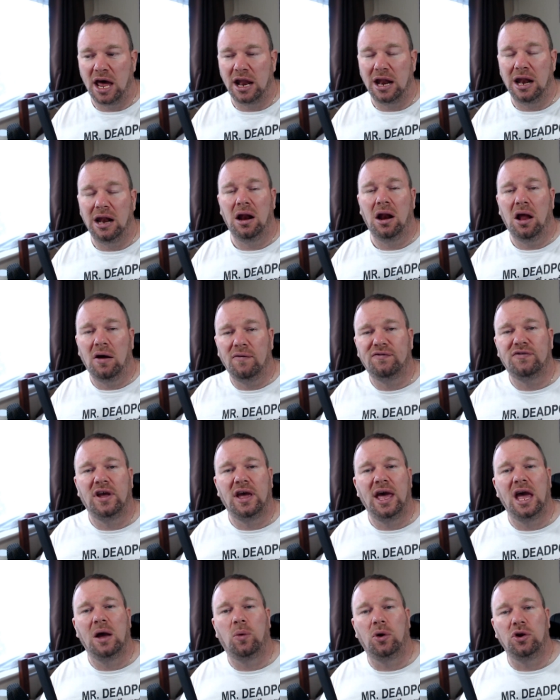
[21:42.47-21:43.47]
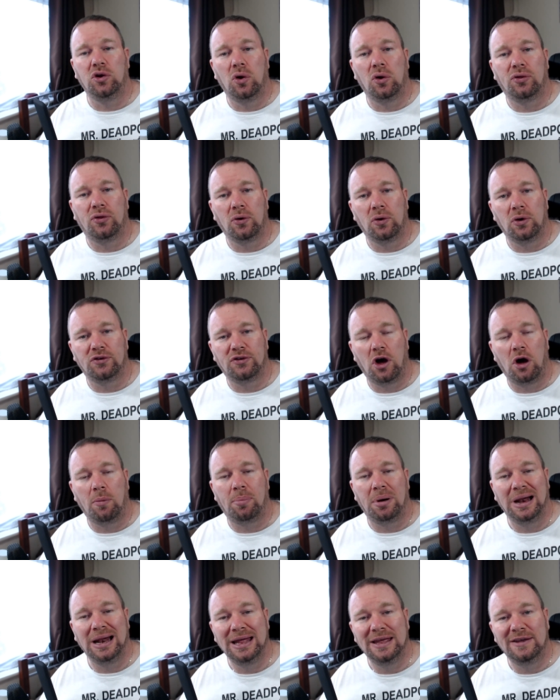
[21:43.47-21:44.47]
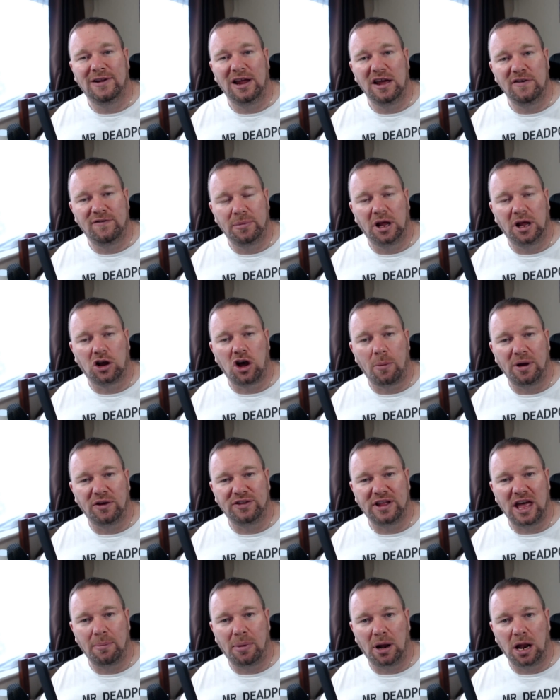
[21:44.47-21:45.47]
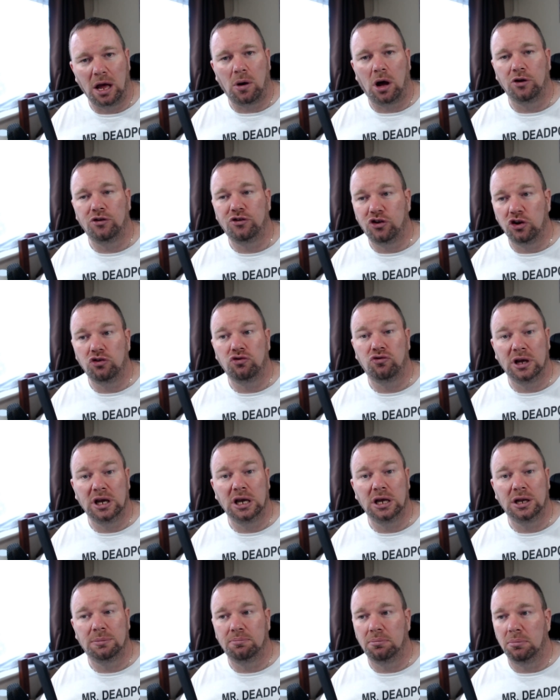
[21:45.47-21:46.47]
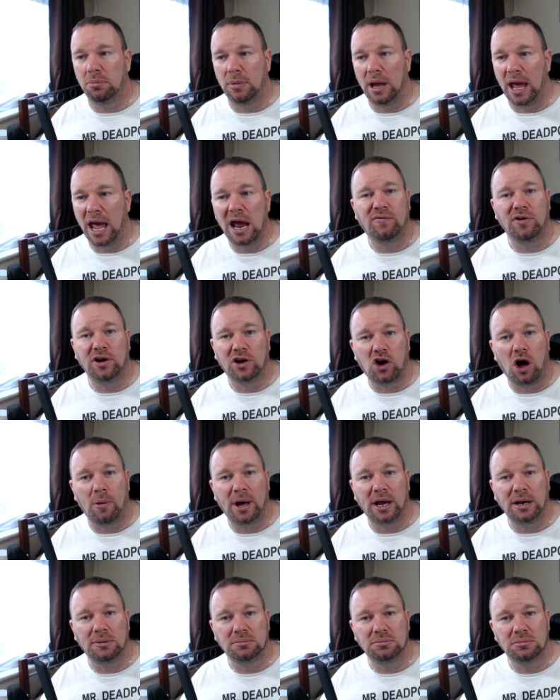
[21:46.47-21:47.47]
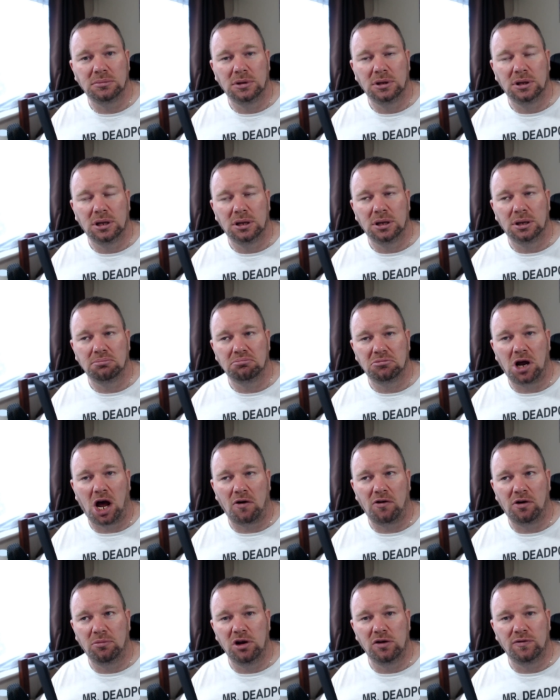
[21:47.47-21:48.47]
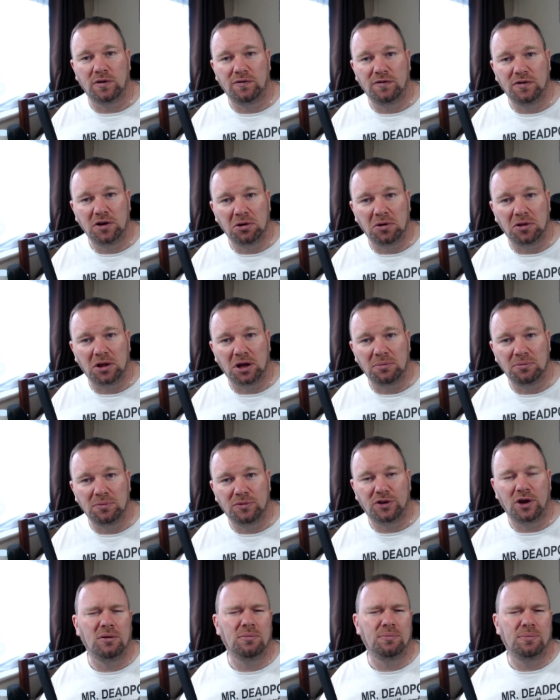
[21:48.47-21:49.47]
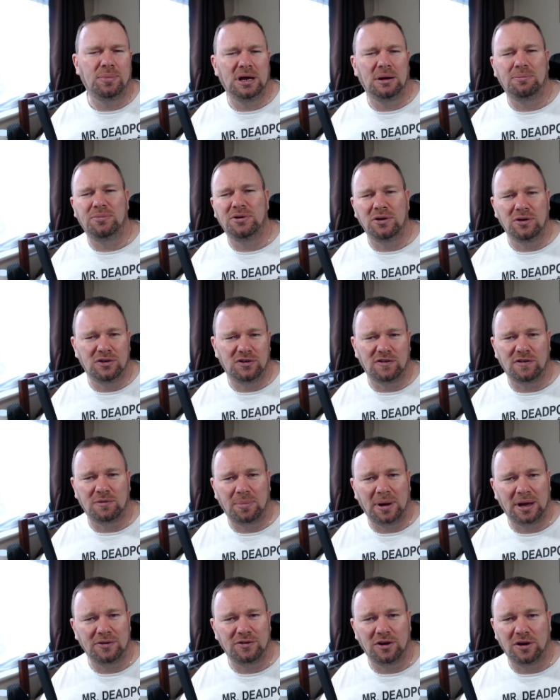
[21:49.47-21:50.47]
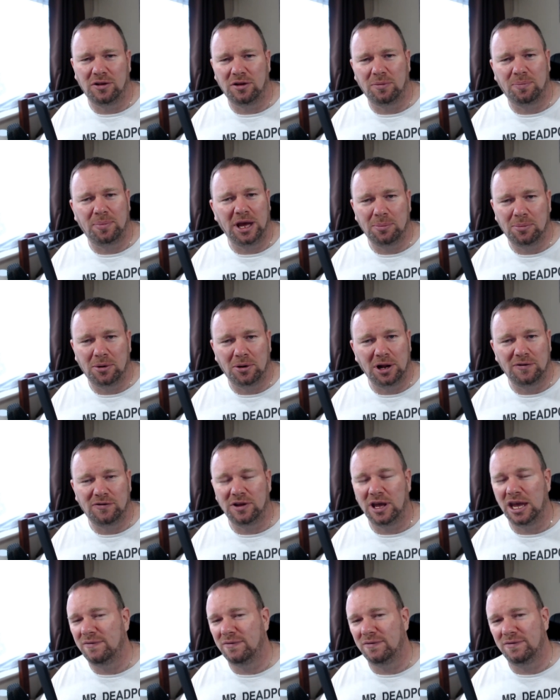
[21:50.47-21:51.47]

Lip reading: I'd love to hear what your thoughts are. Please leave them in the comments down below. I do read every comment. I'll remove a few of them. Don't be abusive about to other people. If